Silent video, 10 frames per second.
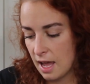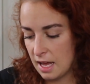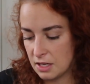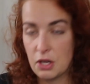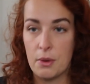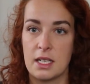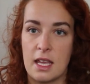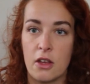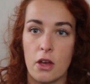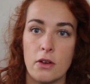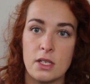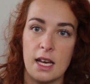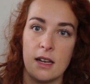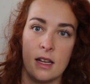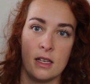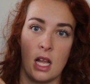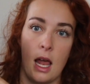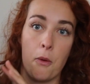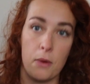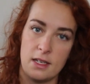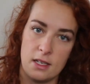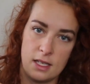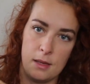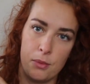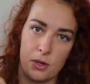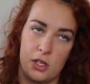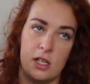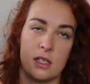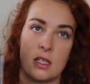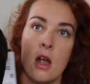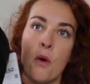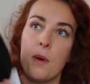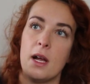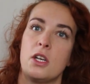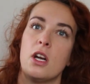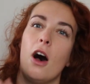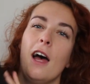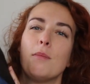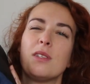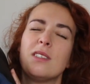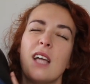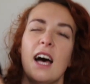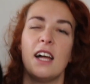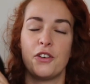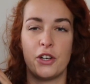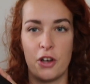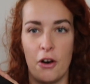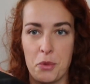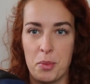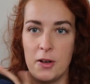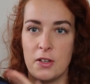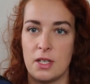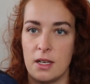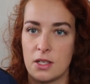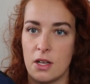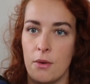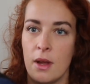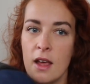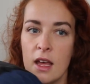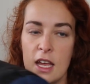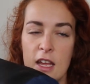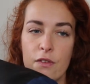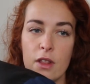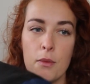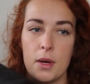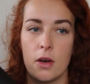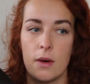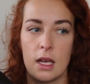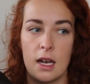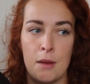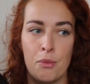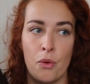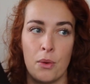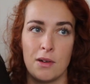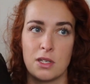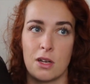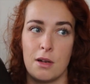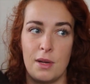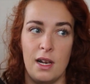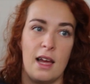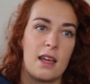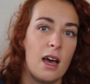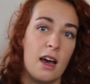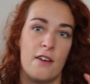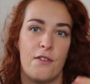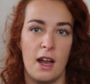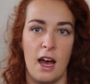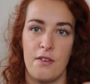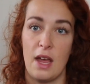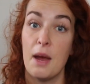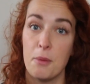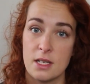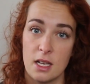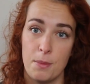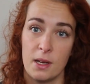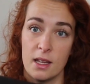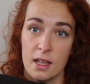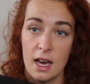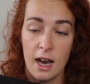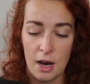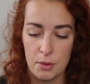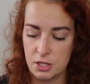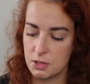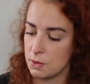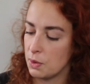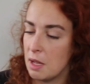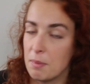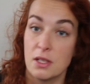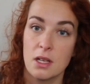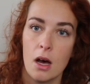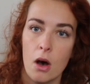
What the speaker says: And so it can go down into like winter temperatures, which I am such a cold person. So even though we're going in April where it's going to be like half and half and we're sleeping in the car, which will keep us